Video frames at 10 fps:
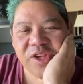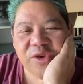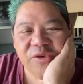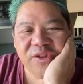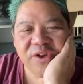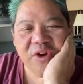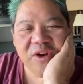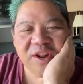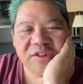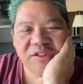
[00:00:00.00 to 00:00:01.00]
of milk,
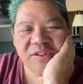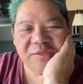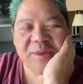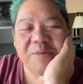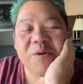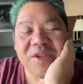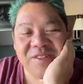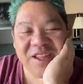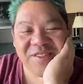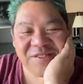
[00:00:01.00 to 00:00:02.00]
usually
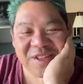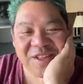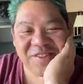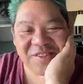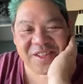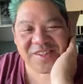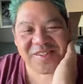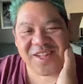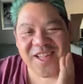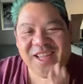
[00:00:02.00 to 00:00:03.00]
carnations of apple. Oh, yeah,
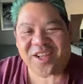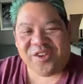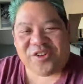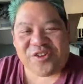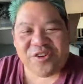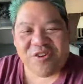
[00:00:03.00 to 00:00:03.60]
nice, nice, nice.